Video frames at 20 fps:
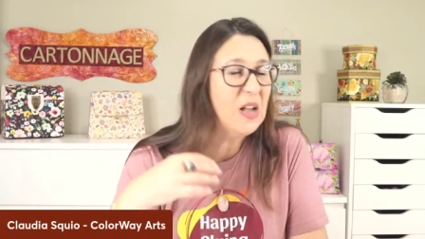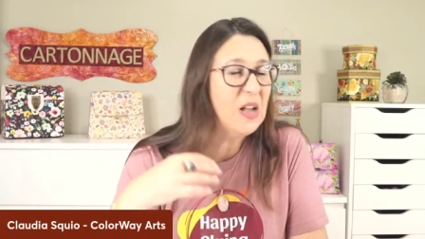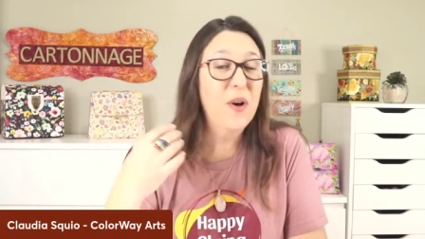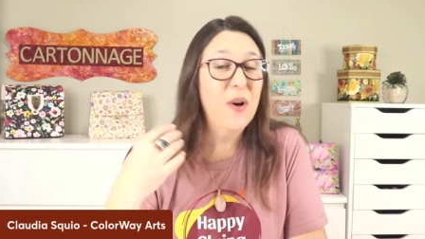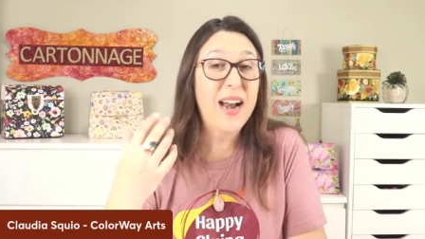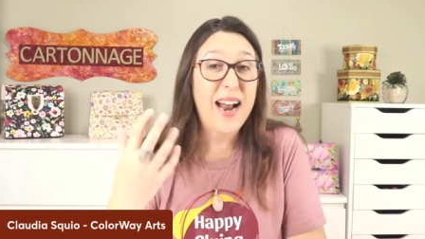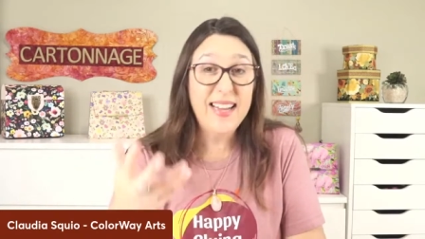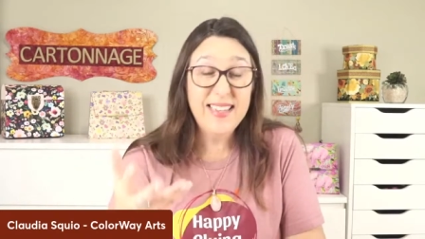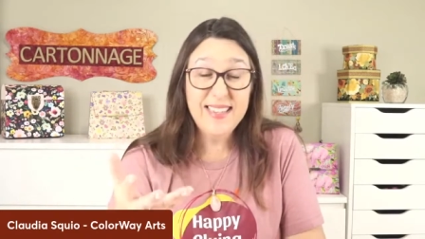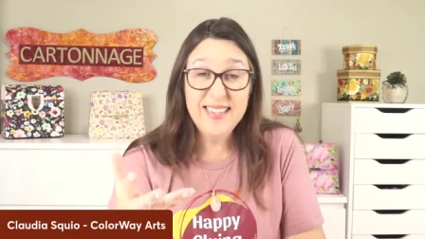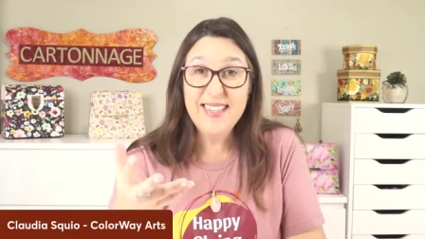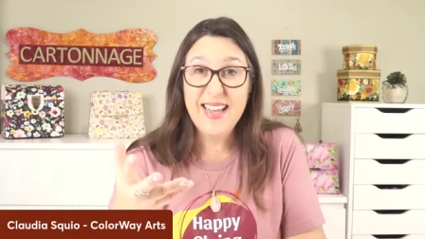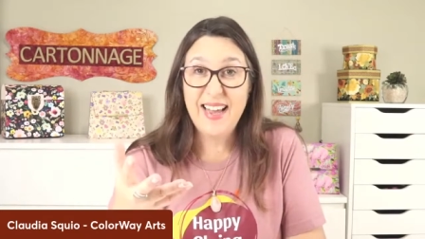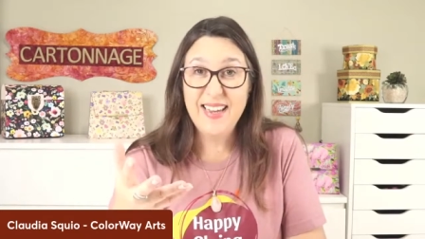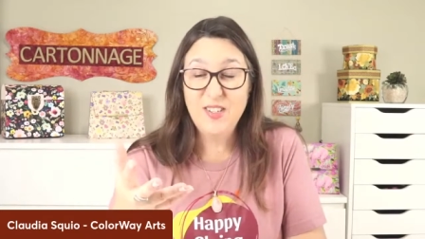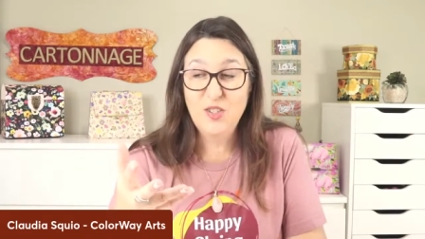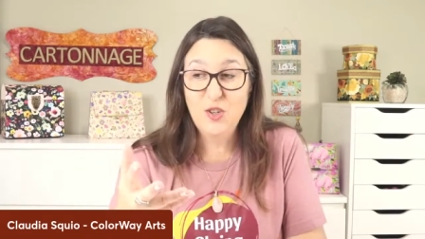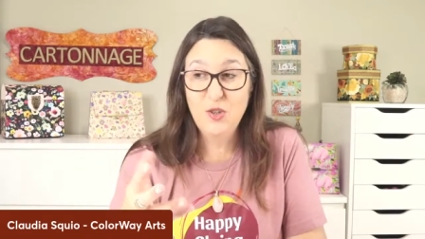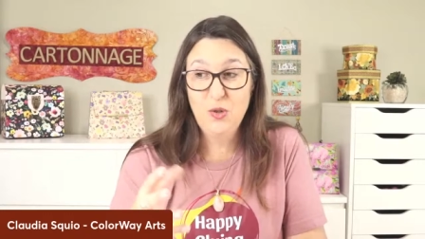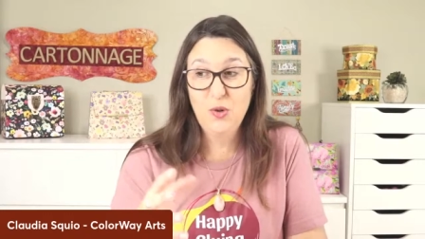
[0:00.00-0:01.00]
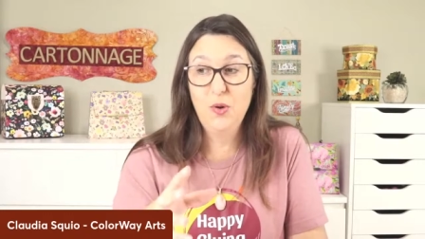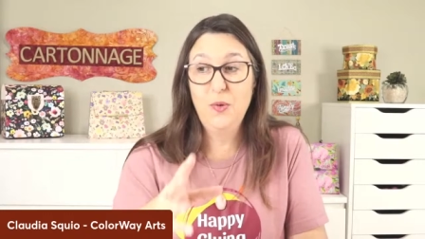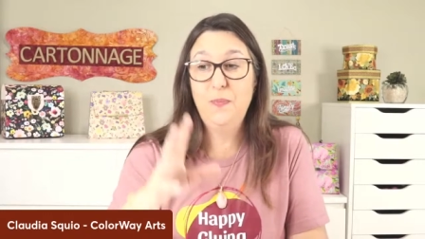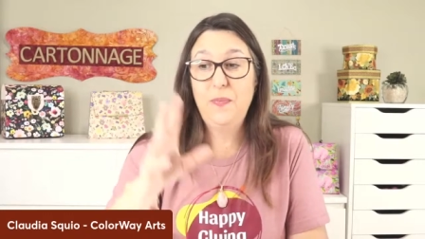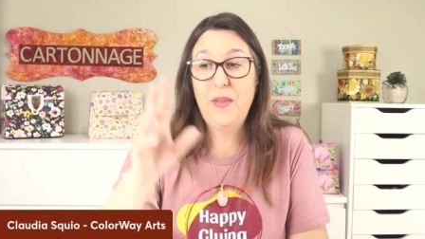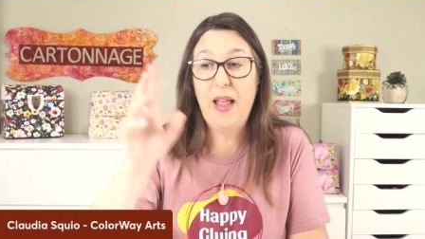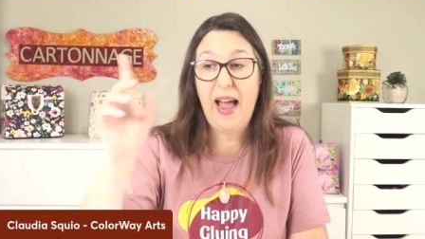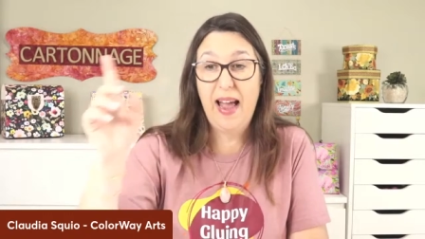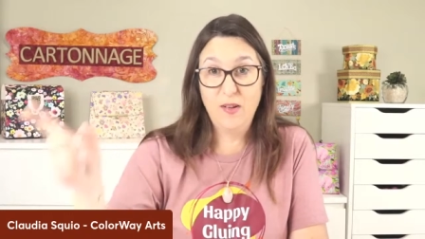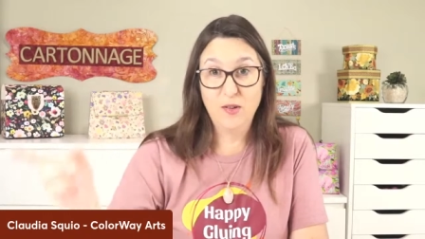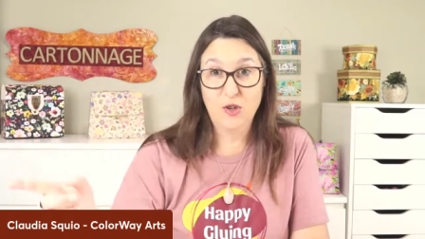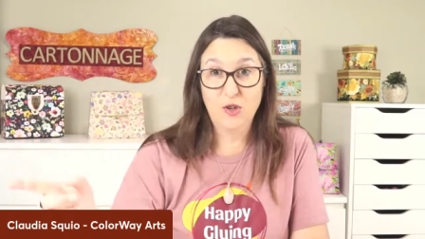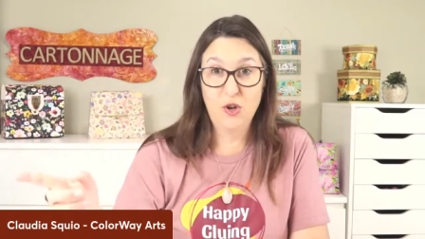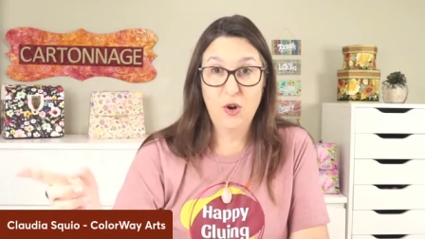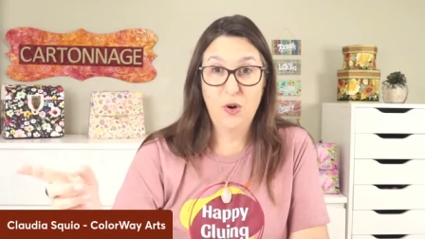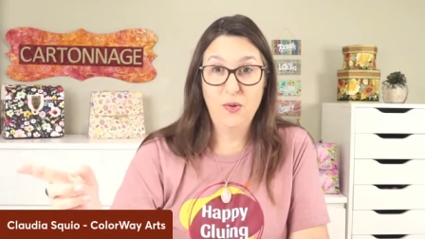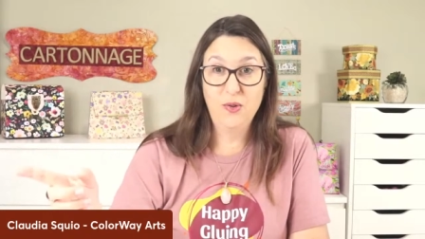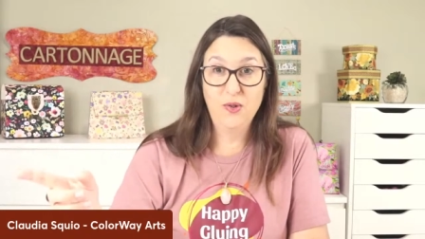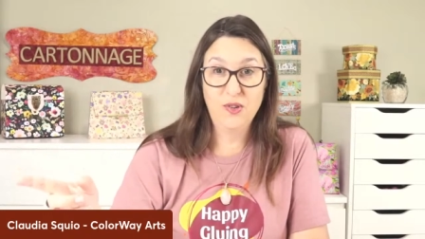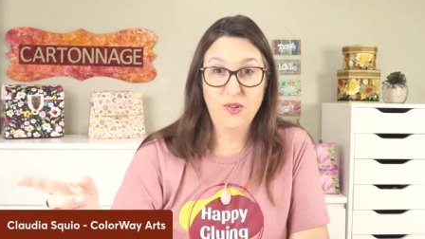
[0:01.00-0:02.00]
what i decided to do i'll
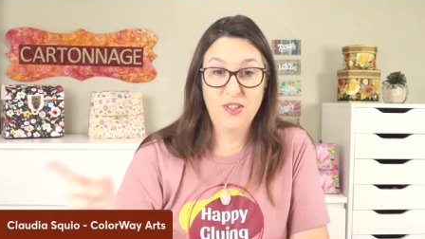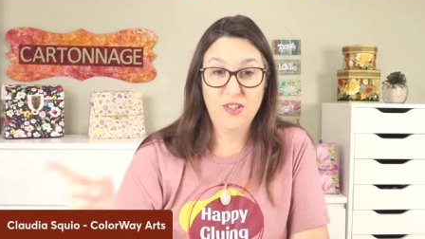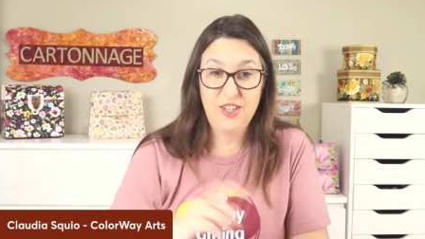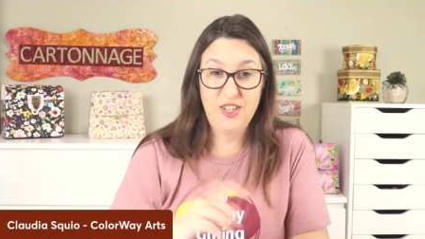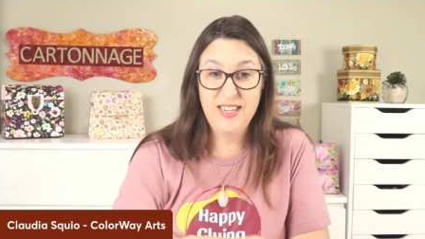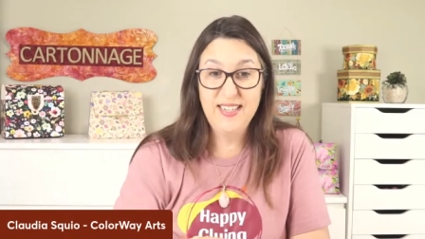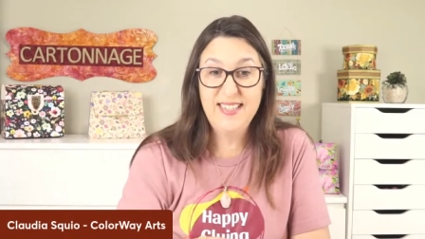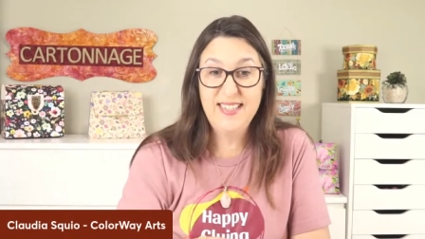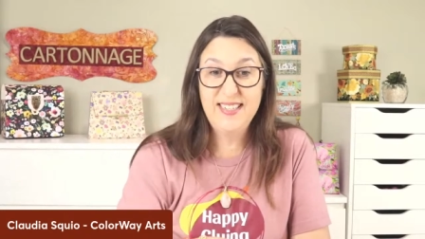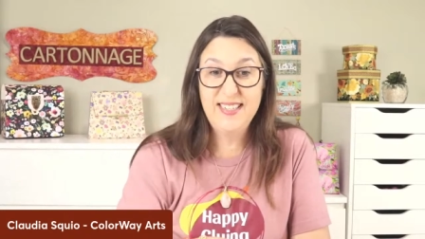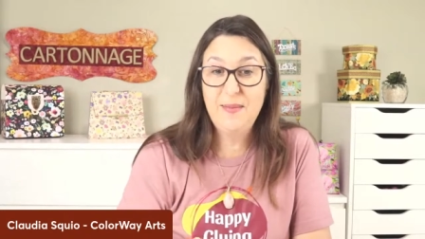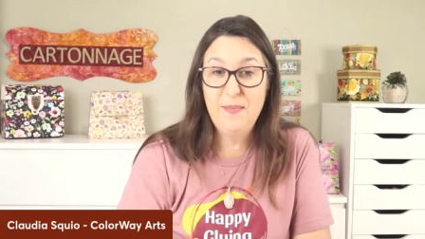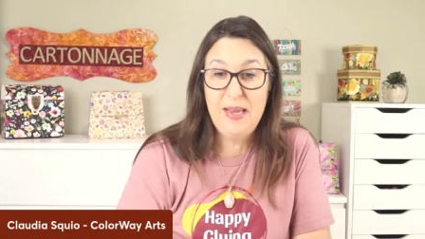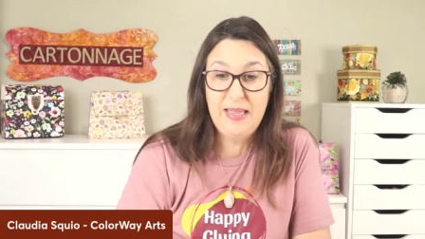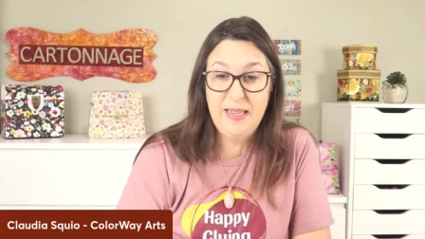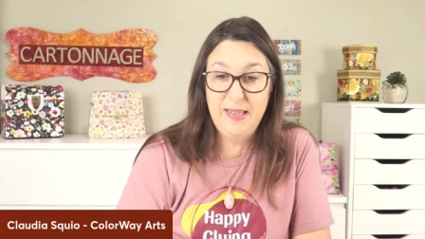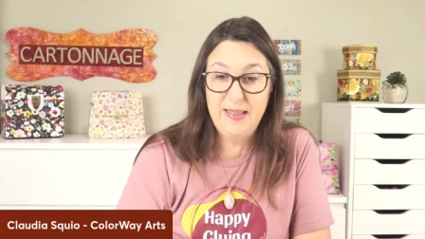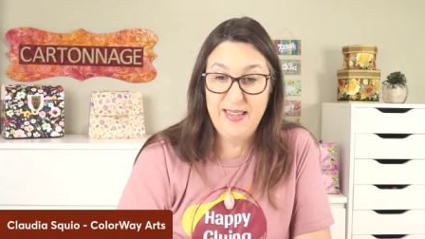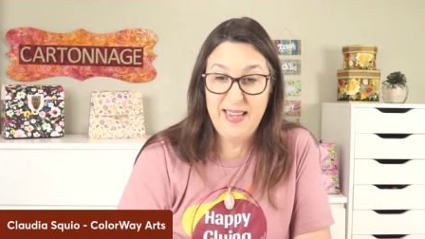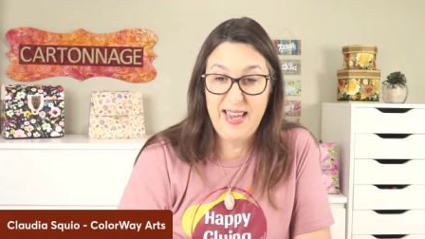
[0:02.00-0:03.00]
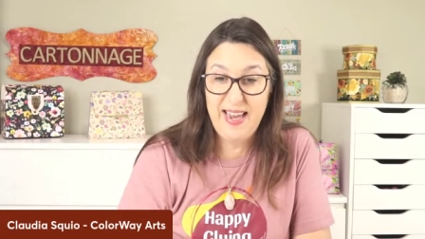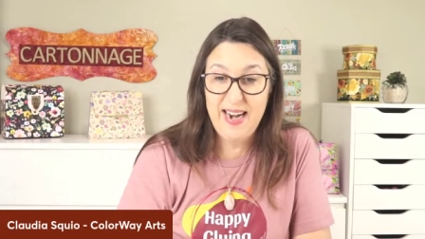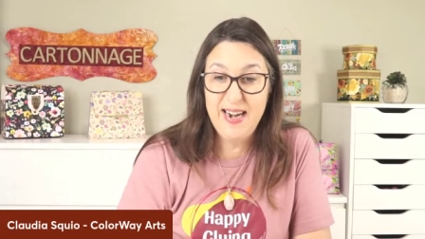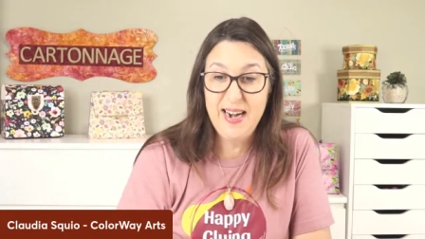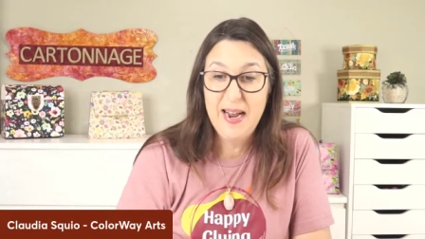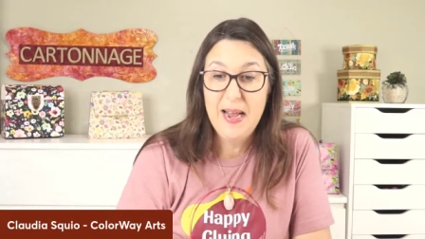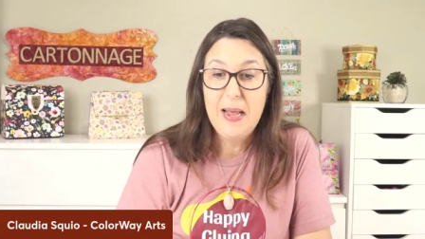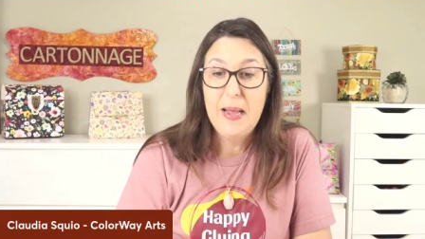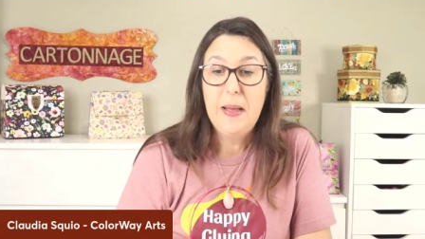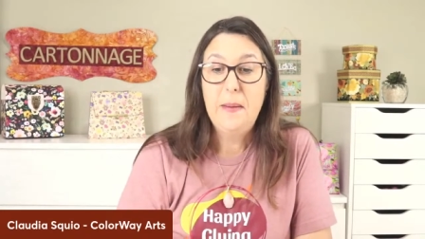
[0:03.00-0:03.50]
show you just in a minute here